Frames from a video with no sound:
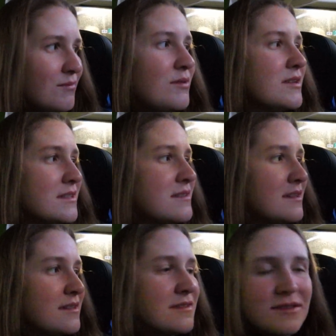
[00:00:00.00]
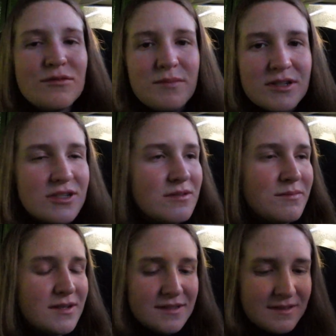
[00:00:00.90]
Well, it's still budget,
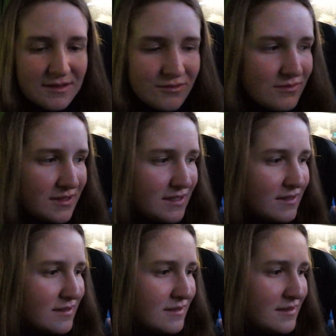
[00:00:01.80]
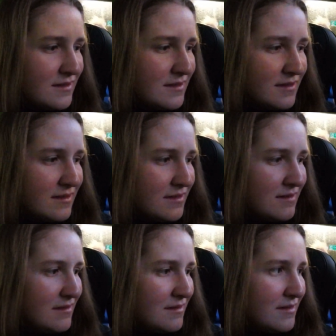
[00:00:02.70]
but it's still like,
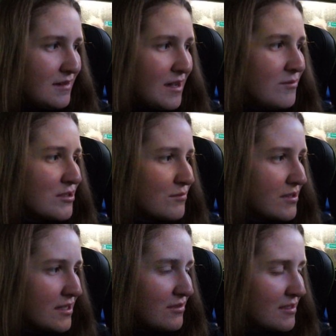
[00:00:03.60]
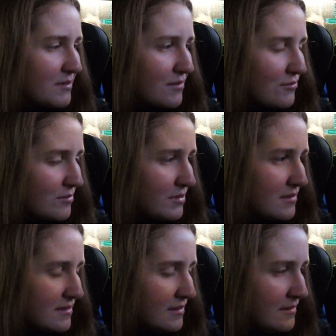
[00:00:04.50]
how much more can you expect for a
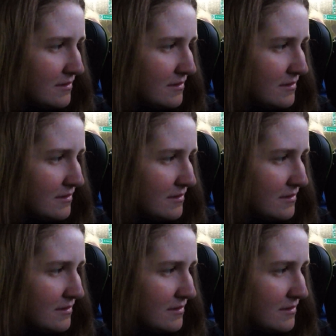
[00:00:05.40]
bus, huh?